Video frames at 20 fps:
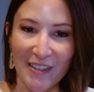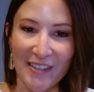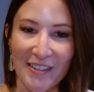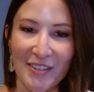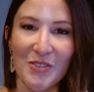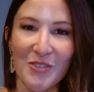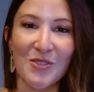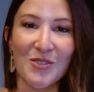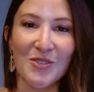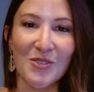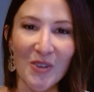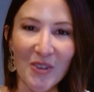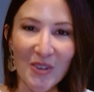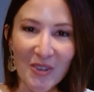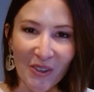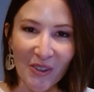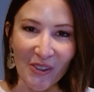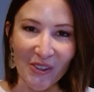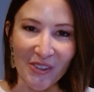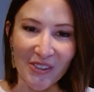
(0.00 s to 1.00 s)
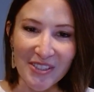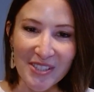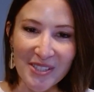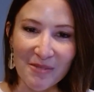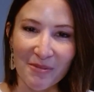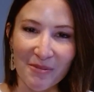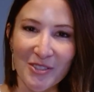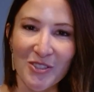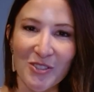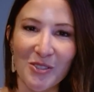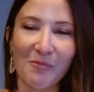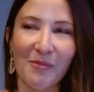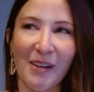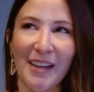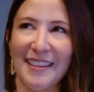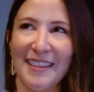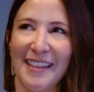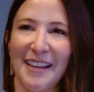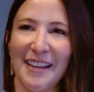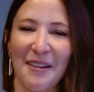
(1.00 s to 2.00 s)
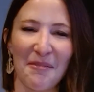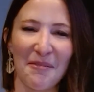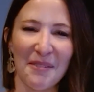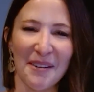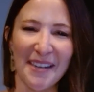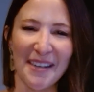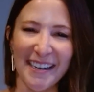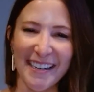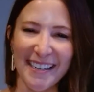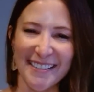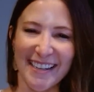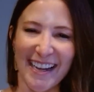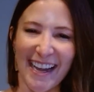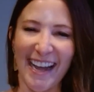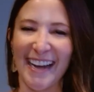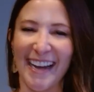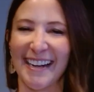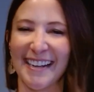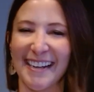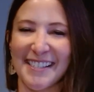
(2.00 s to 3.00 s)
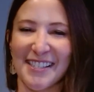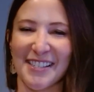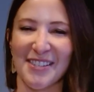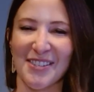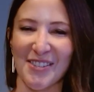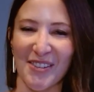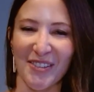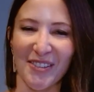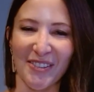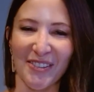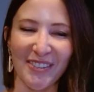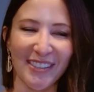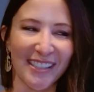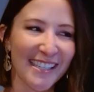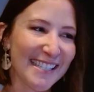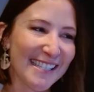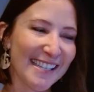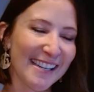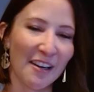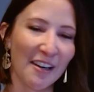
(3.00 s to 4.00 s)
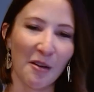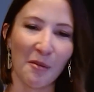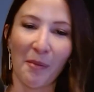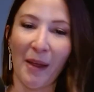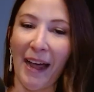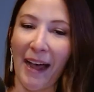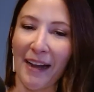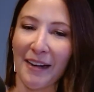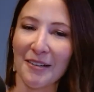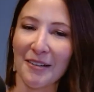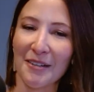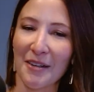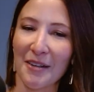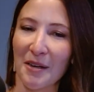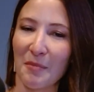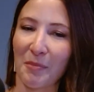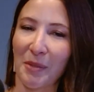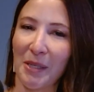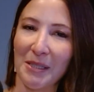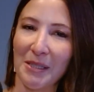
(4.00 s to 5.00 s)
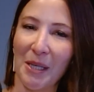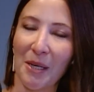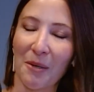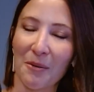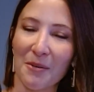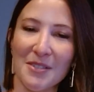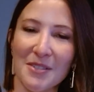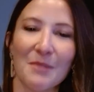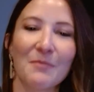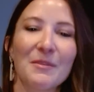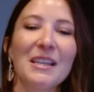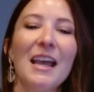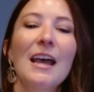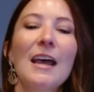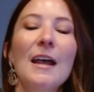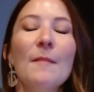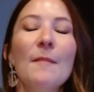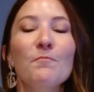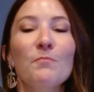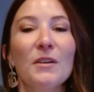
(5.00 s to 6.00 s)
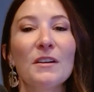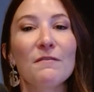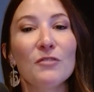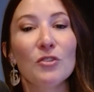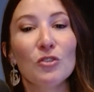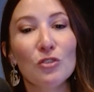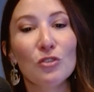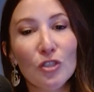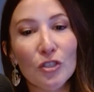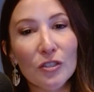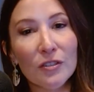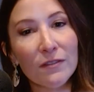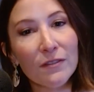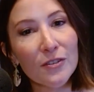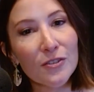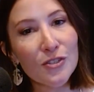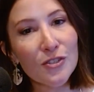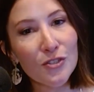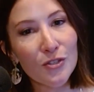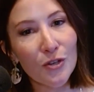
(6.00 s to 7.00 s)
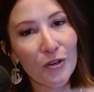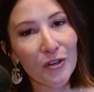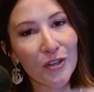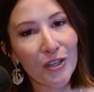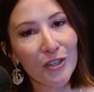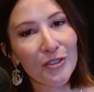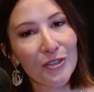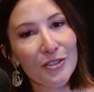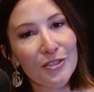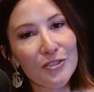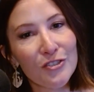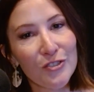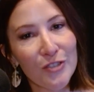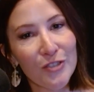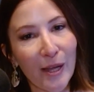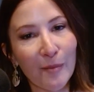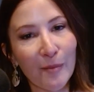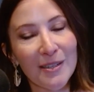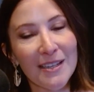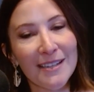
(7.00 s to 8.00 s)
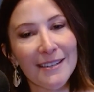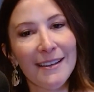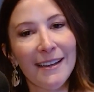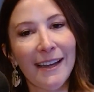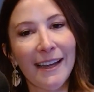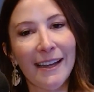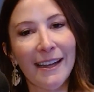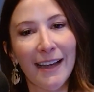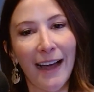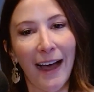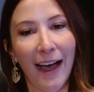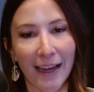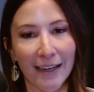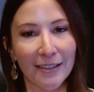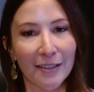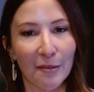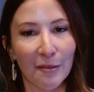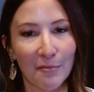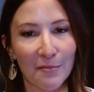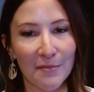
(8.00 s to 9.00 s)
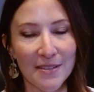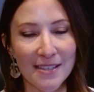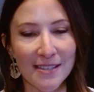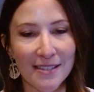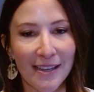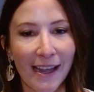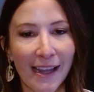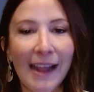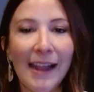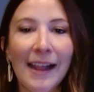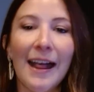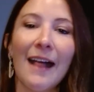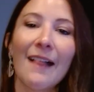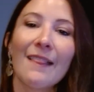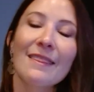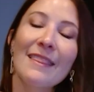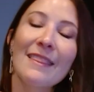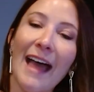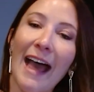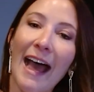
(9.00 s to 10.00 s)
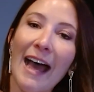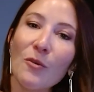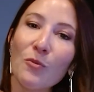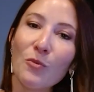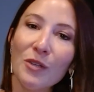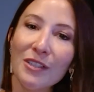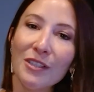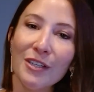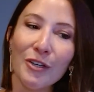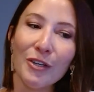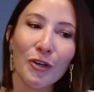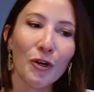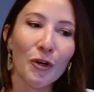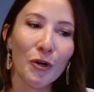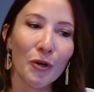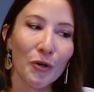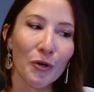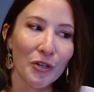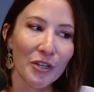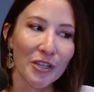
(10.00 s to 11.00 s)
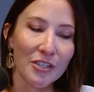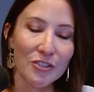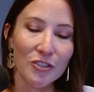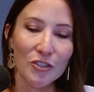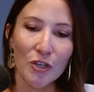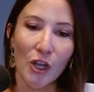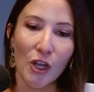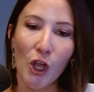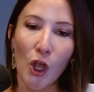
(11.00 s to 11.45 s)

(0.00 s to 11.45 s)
Circles, which you might think, what the heck is a circle? I see it on a pattern, on a pillow or something. But if you look for circular shaped items, that will encourage